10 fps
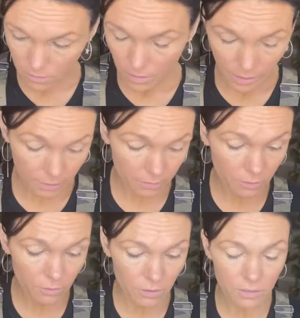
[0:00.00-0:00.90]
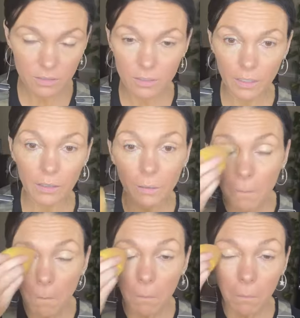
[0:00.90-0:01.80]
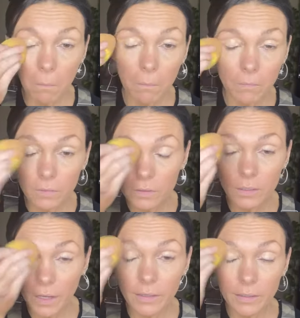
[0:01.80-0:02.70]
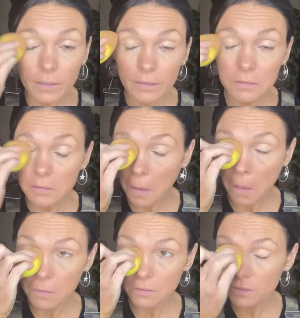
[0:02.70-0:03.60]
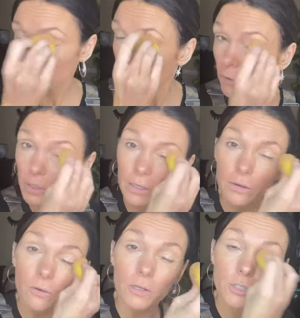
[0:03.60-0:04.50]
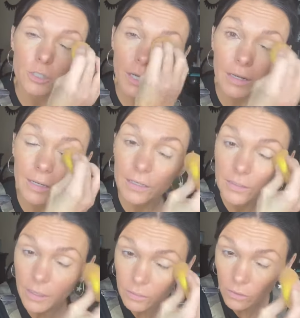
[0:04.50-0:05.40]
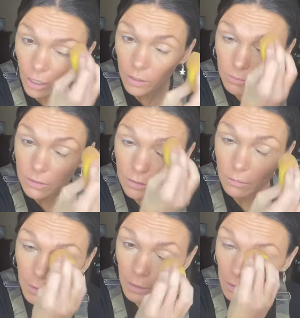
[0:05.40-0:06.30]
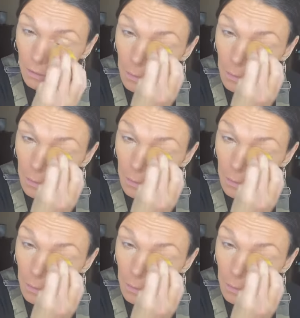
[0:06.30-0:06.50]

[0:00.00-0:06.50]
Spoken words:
I don't know, this is not as disappointing or as shocking as I thought it was gonna be.